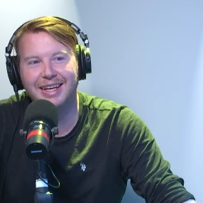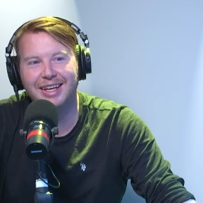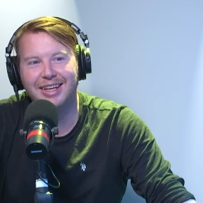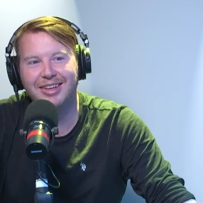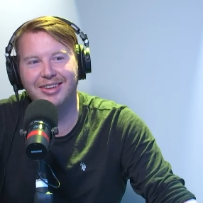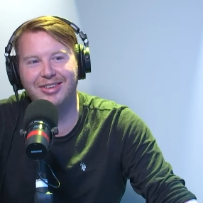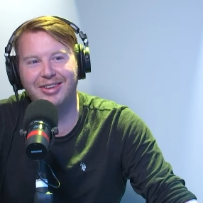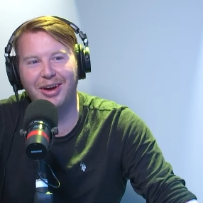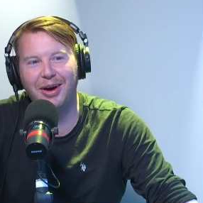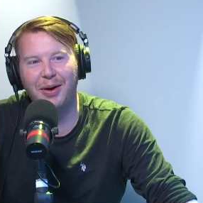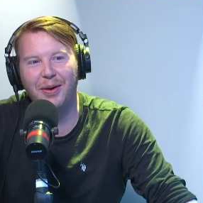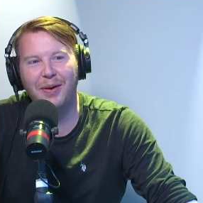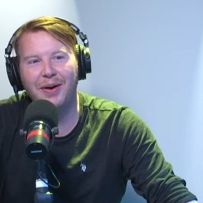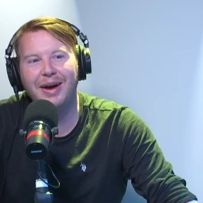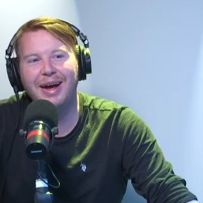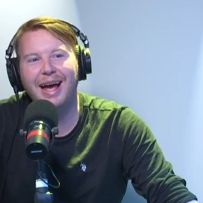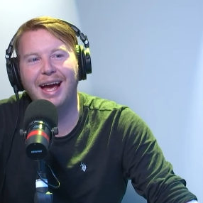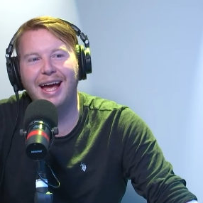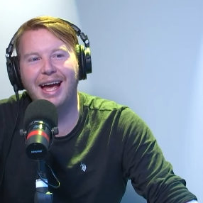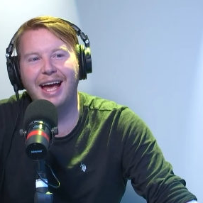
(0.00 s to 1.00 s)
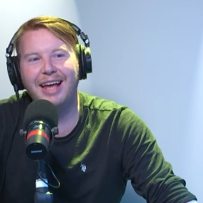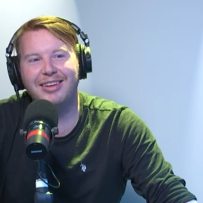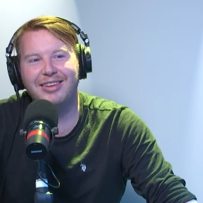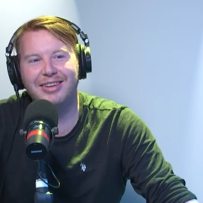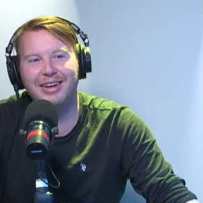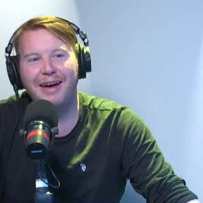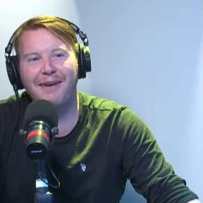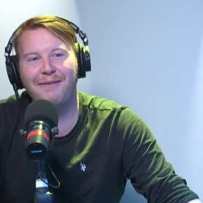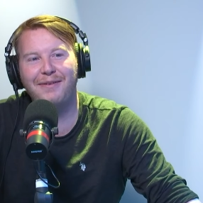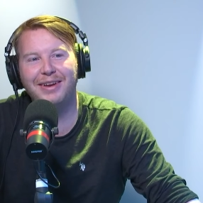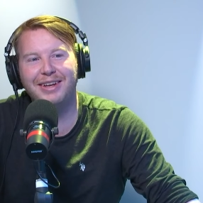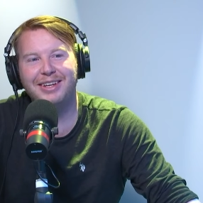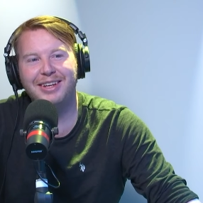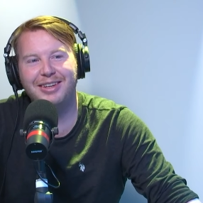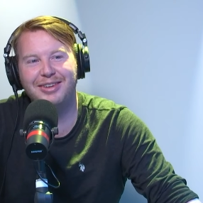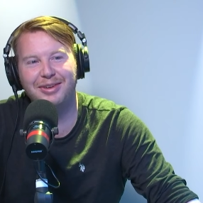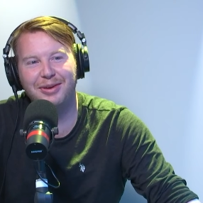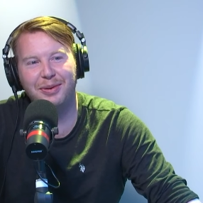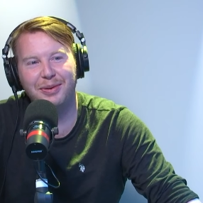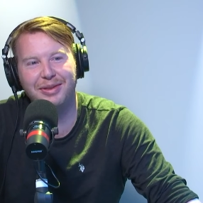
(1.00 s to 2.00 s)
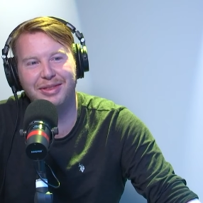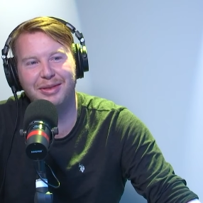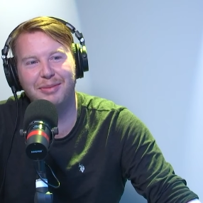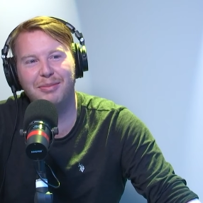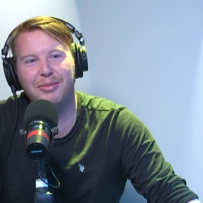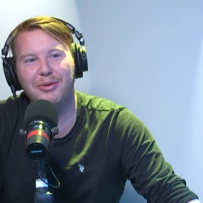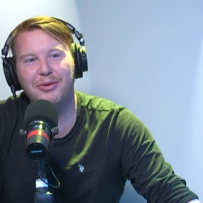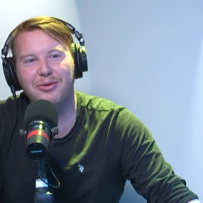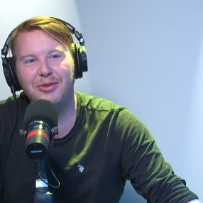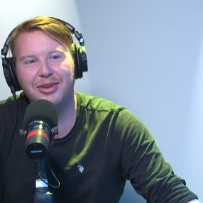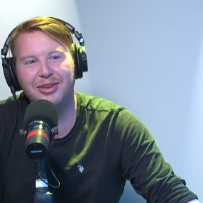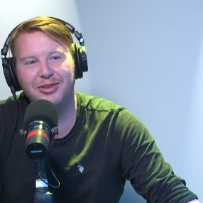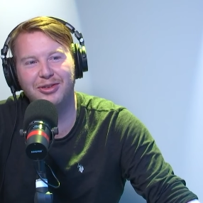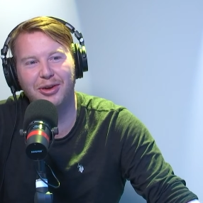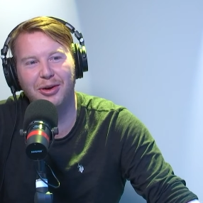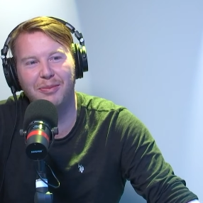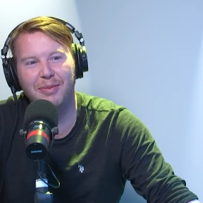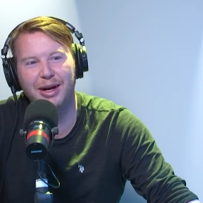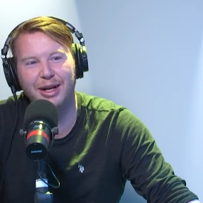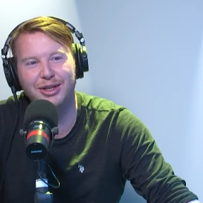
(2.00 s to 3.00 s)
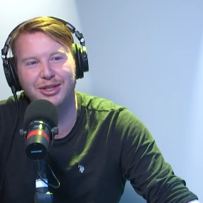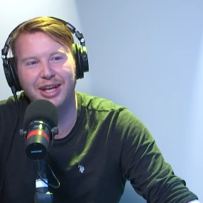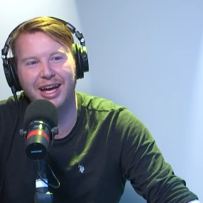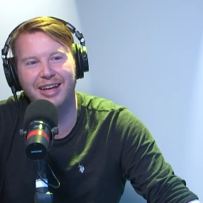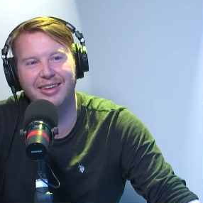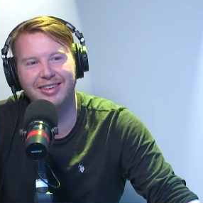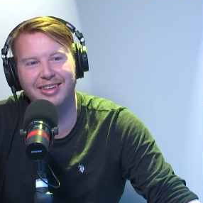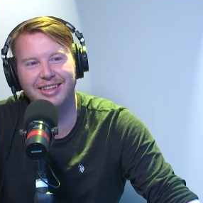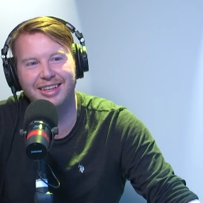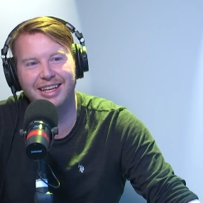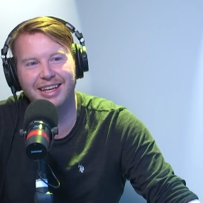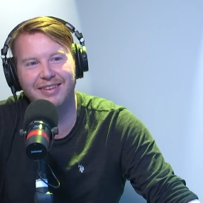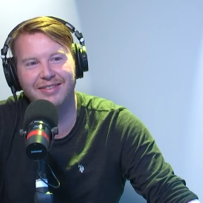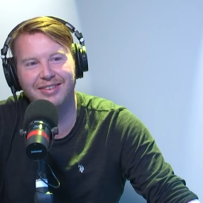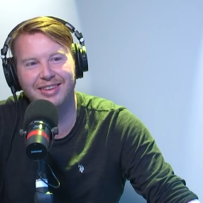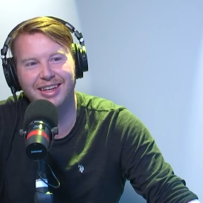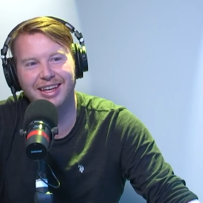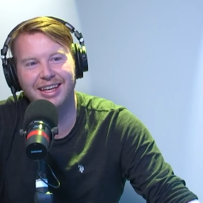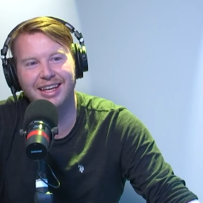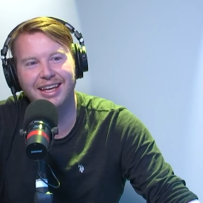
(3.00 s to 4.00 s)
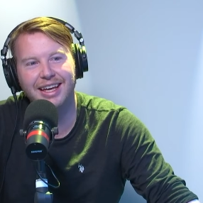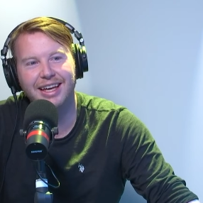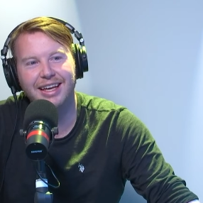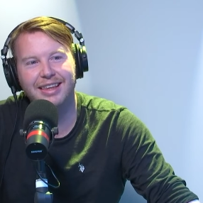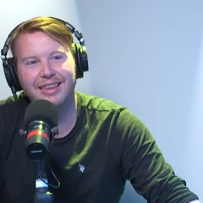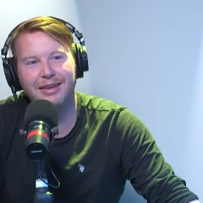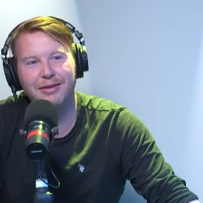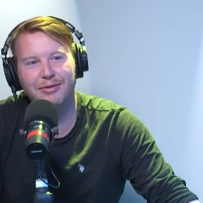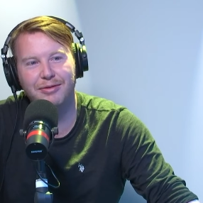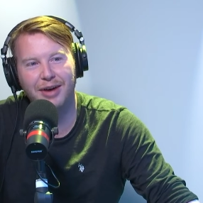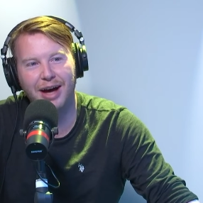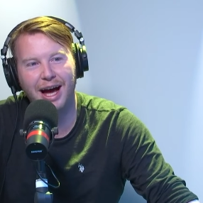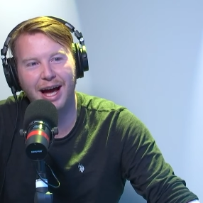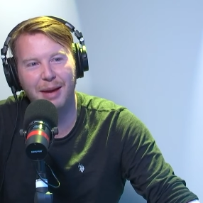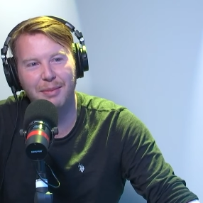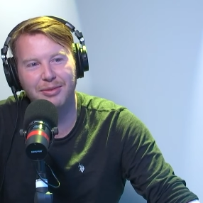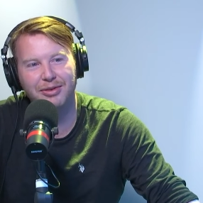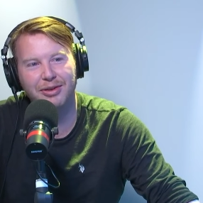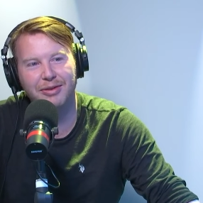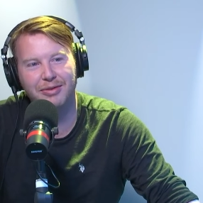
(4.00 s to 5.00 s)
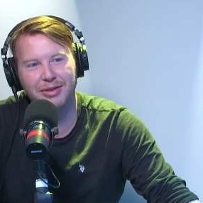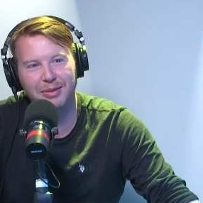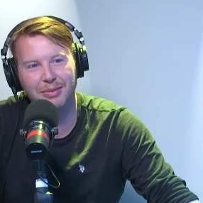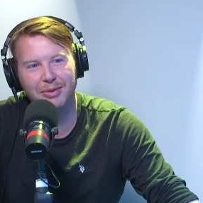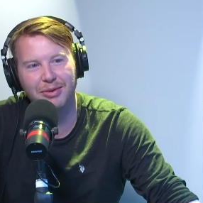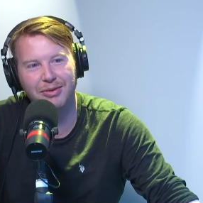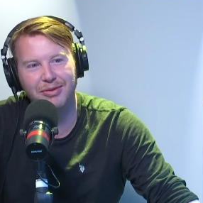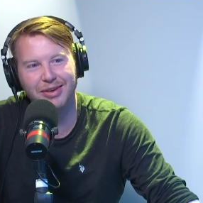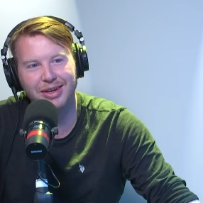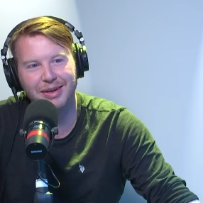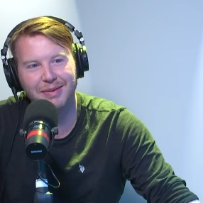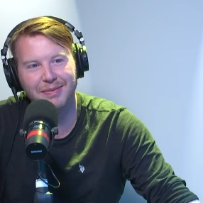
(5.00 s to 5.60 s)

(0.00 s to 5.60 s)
so it has nothing to do with the movie so much as it gives it the vibes of the movie.